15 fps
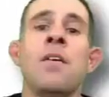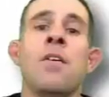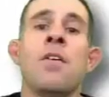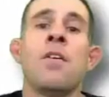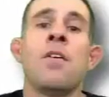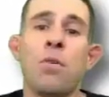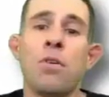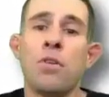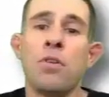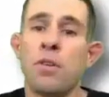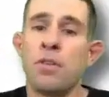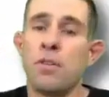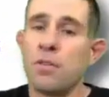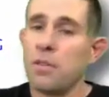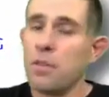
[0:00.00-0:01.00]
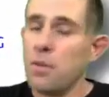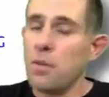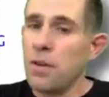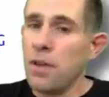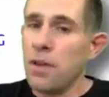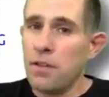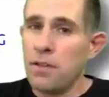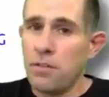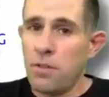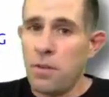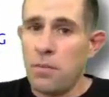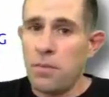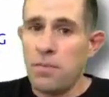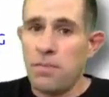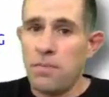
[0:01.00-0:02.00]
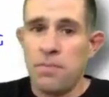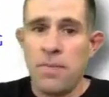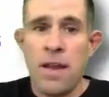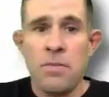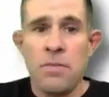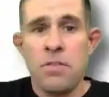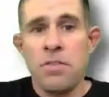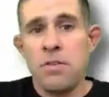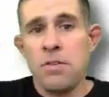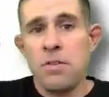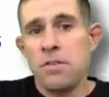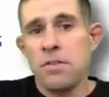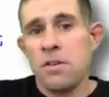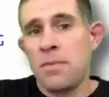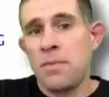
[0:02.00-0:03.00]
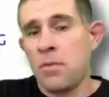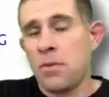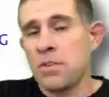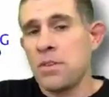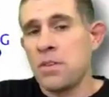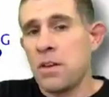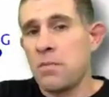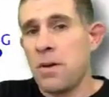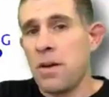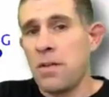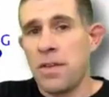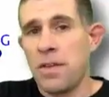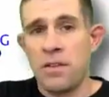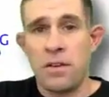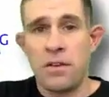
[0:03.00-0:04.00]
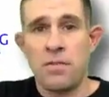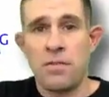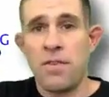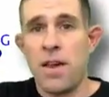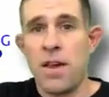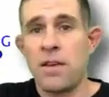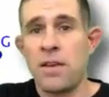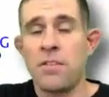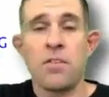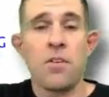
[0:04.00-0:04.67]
Or you can use a lowercase script. Now the third term that we're going to talk about that's undefined is